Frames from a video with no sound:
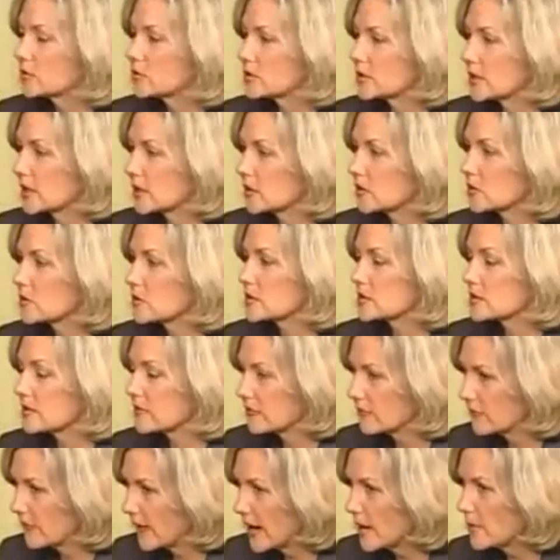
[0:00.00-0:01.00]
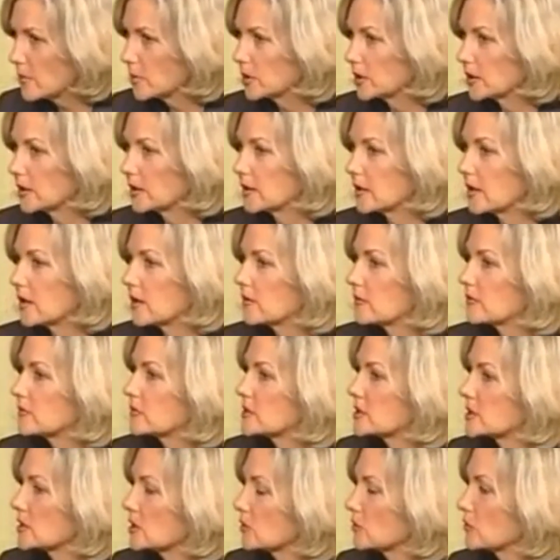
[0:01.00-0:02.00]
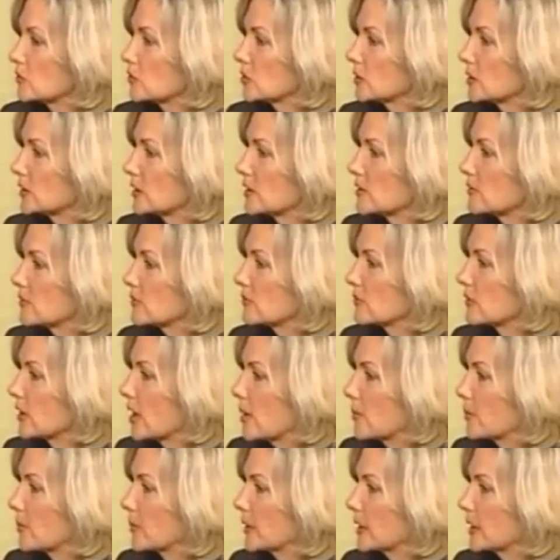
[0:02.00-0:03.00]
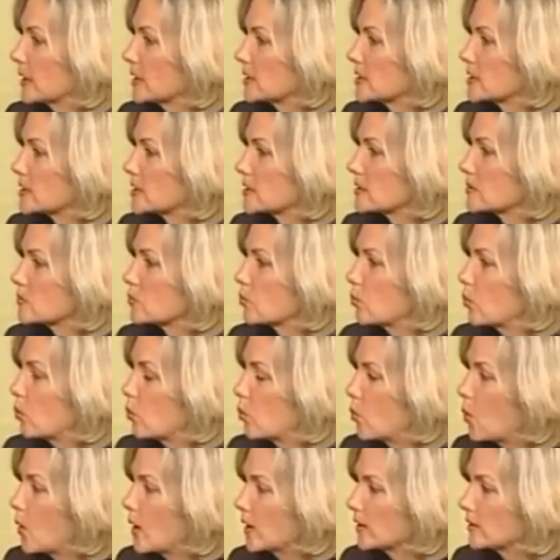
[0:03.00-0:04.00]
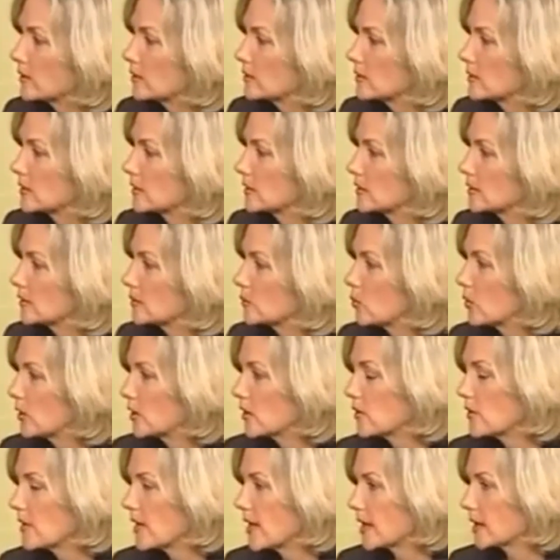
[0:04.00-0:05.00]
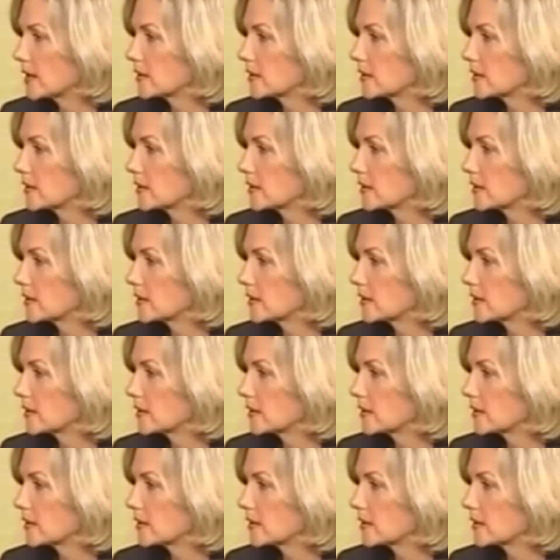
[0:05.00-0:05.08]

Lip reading: I understand there is a family of SilverLeaf companies. What are